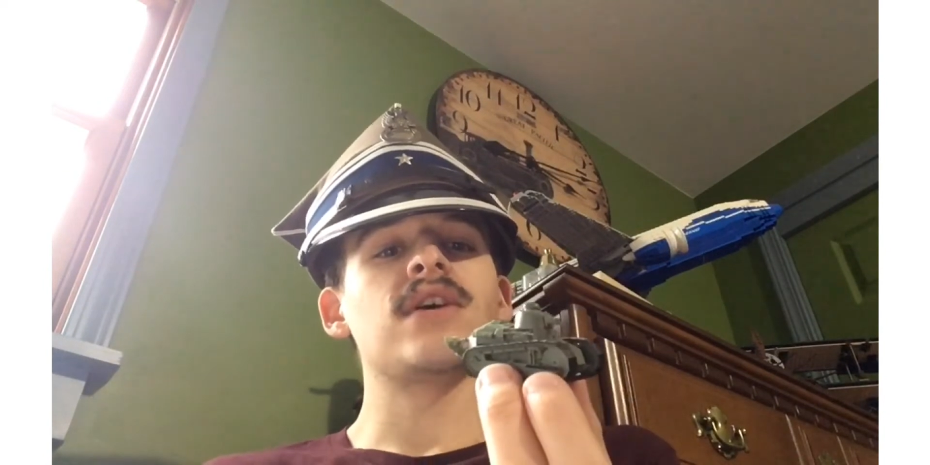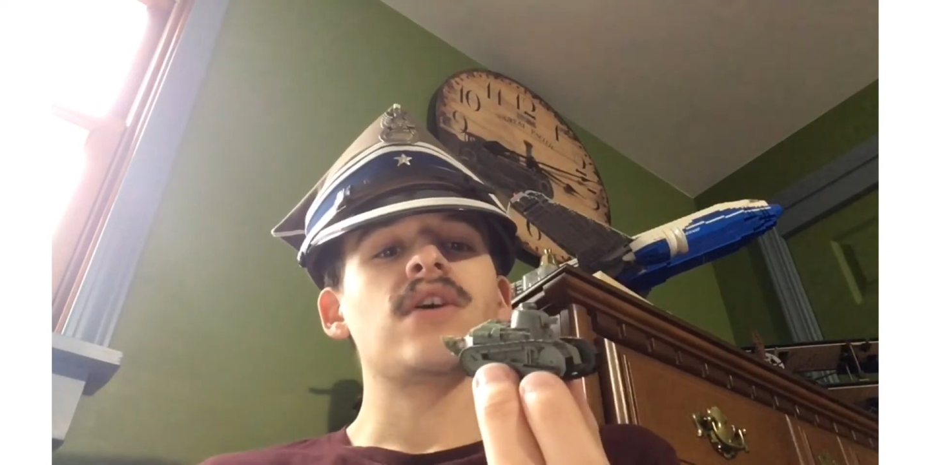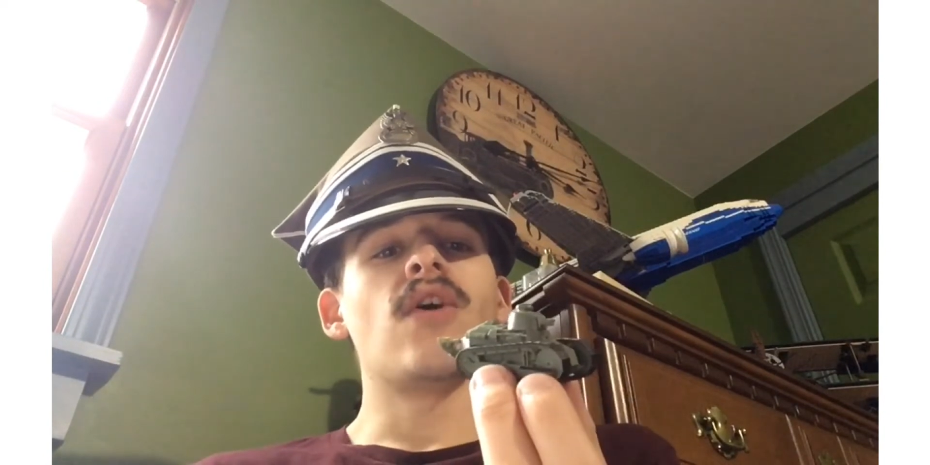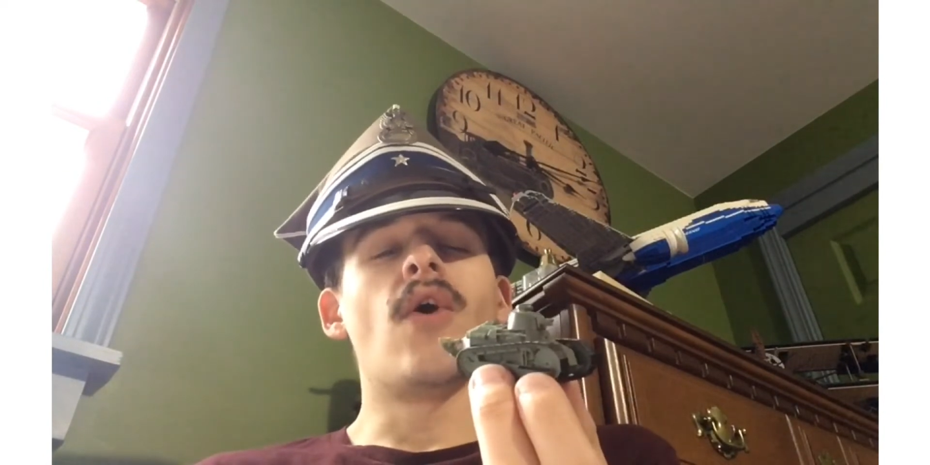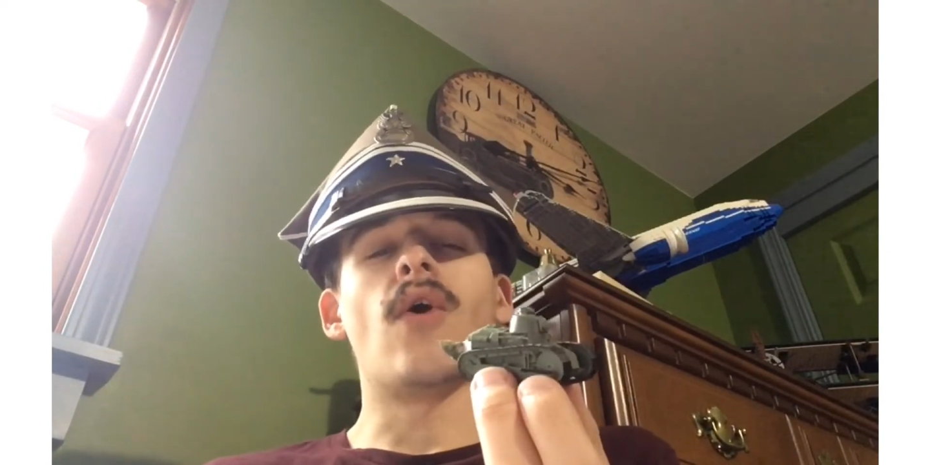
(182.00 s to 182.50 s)

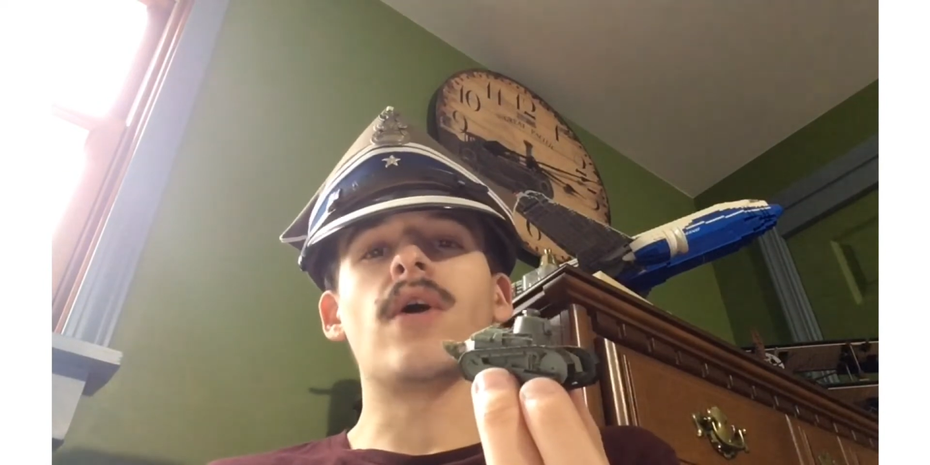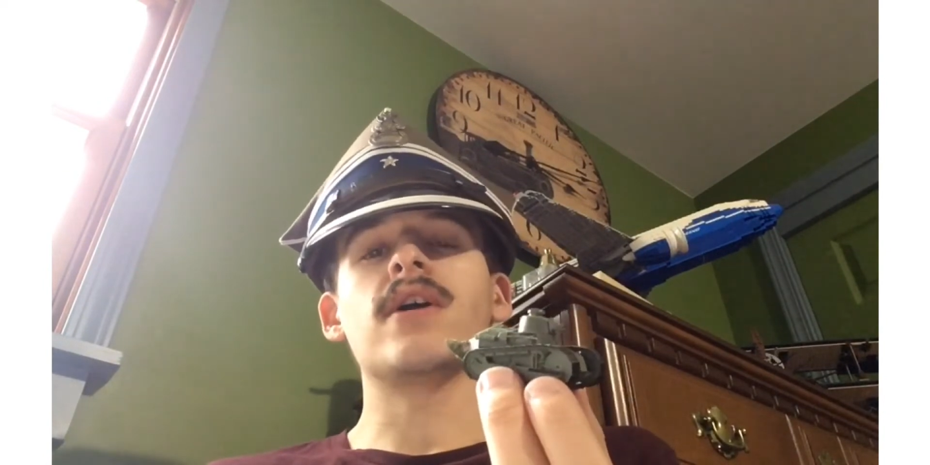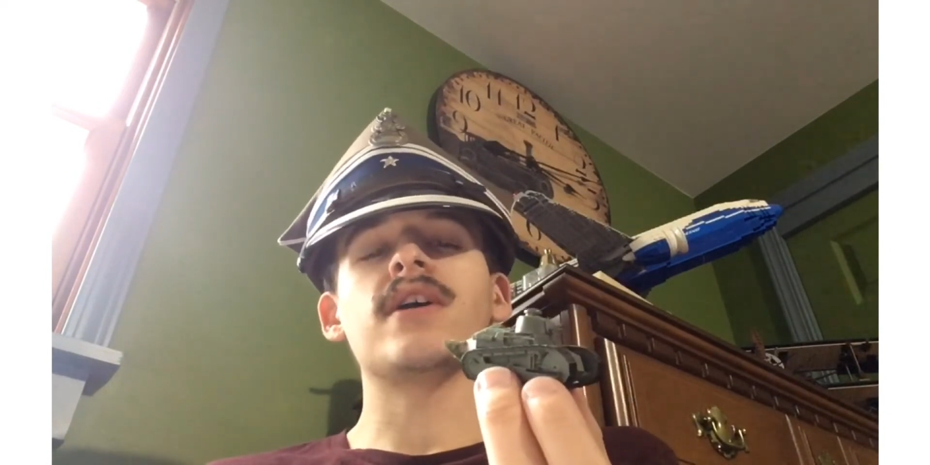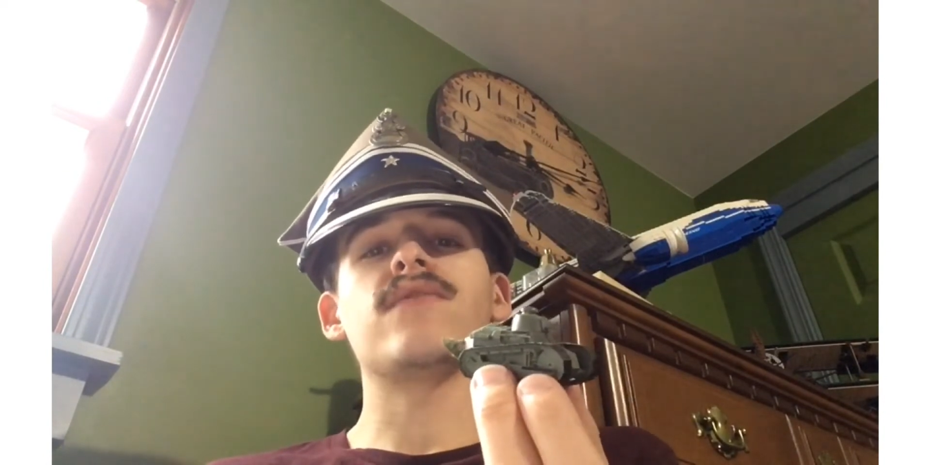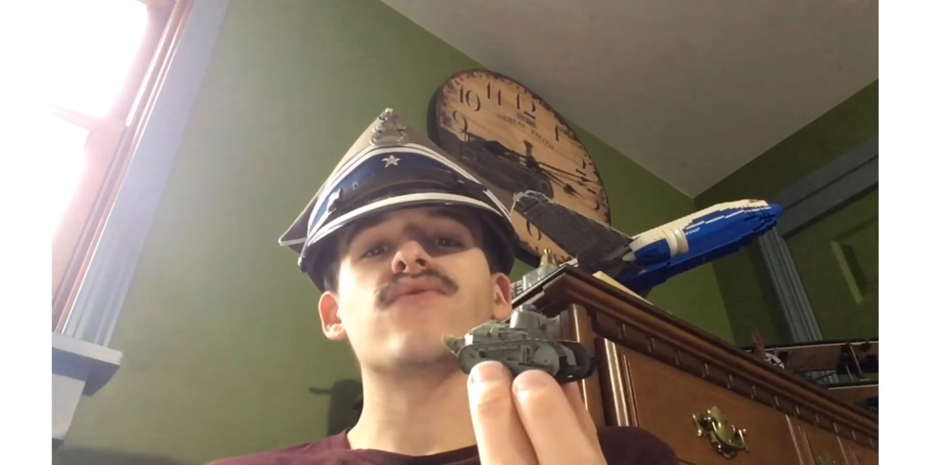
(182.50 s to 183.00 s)
or
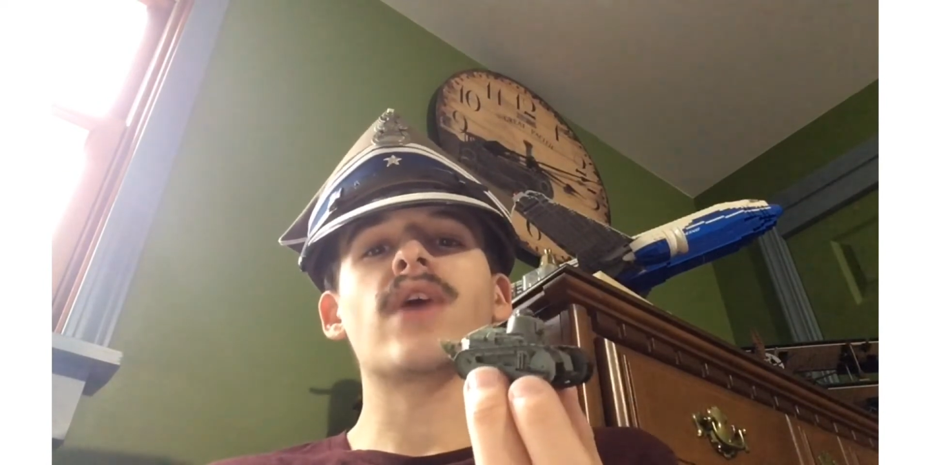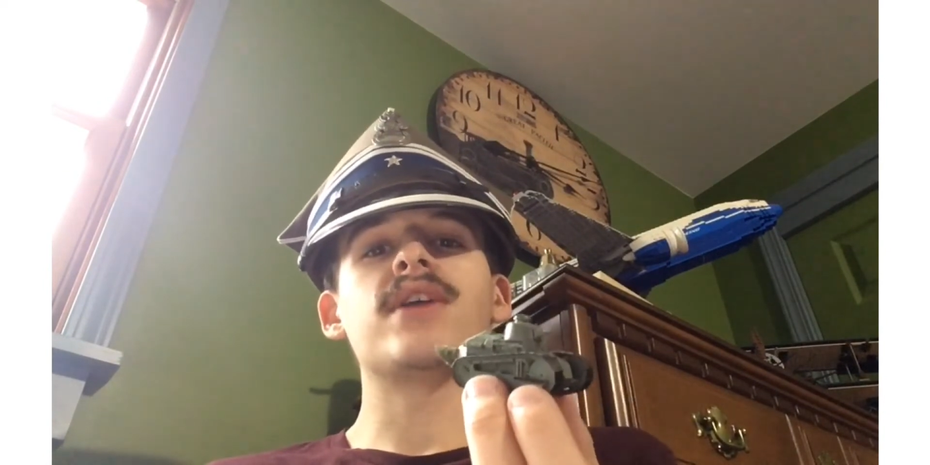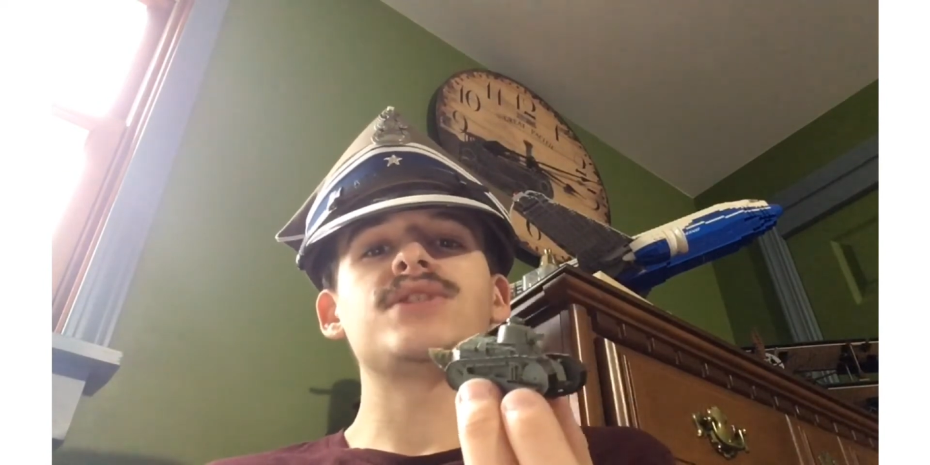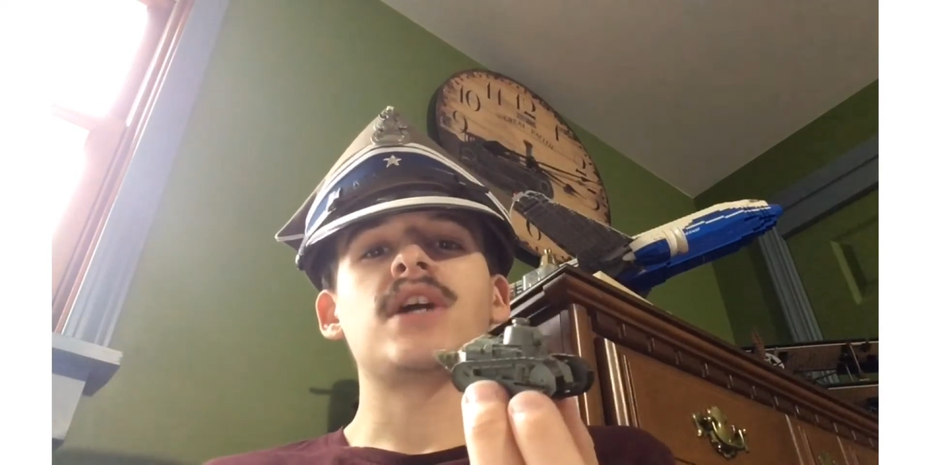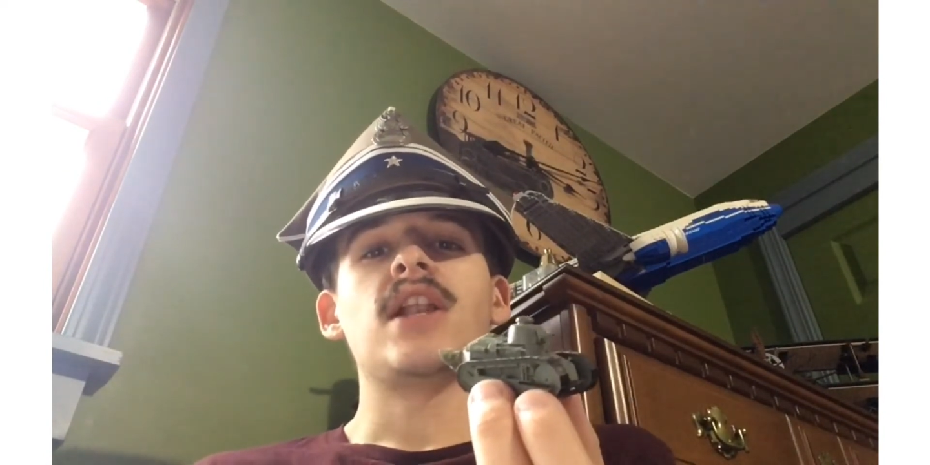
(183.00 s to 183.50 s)
in
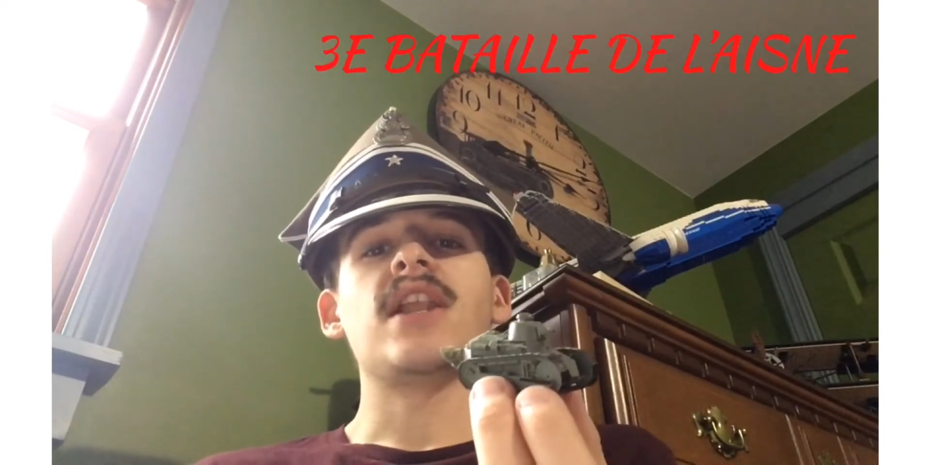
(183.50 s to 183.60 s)
French,